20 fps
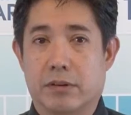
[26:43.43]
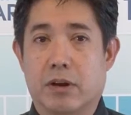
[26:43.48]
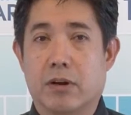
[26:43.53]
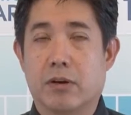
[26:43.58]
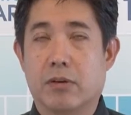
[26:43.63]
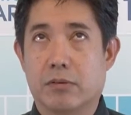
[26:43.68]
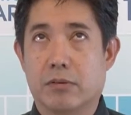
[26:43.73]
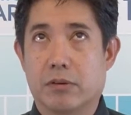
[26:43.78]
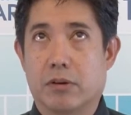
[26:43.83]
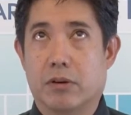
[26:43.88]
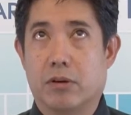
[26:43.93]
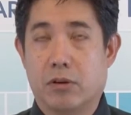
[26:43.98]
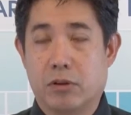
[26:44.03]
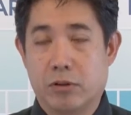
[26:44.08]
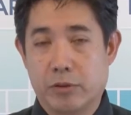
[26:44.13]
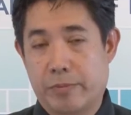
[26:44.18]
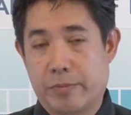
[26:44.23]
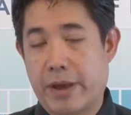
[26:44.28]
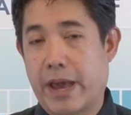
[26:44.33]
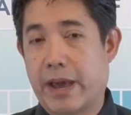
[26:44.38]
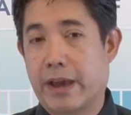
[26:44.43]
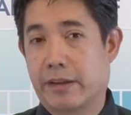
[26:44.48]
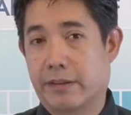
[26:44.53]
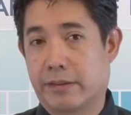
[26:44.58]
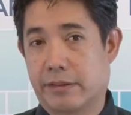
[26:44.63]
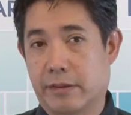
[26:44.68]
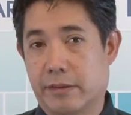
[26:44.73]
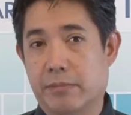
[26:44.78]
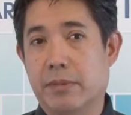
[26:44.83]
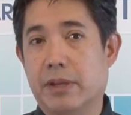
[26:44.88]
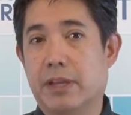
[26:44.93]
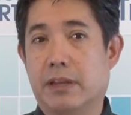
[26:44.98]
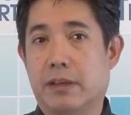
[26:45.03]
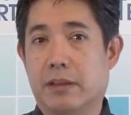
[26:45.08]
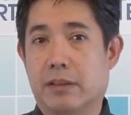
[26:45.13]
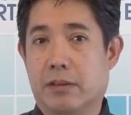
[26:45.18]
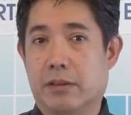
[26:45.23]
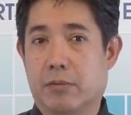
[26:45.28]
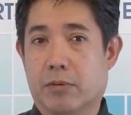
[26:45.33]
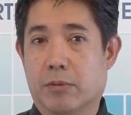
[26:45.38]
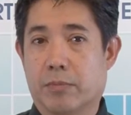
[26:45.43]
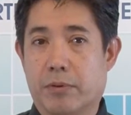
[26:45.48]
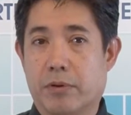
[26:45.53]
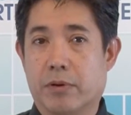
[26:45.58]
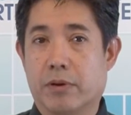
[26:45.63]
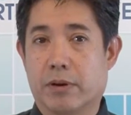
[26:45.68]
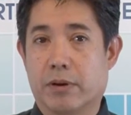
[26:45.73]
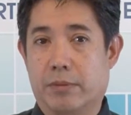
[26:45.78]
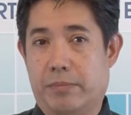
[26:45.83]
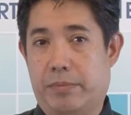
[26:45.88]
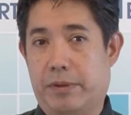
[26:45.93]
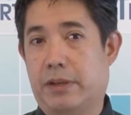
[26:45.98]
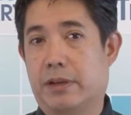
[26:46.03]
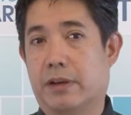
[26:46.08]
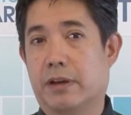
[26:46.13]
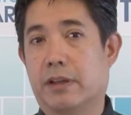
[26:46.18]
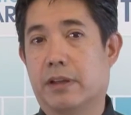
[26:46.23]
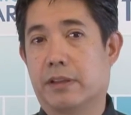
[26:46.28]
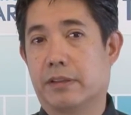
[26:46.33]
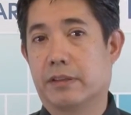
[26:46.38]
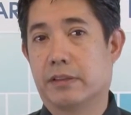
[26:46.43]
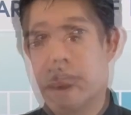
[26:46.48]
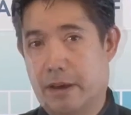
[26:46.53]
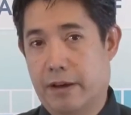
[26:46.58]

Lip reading: Don't hold back submitting the report because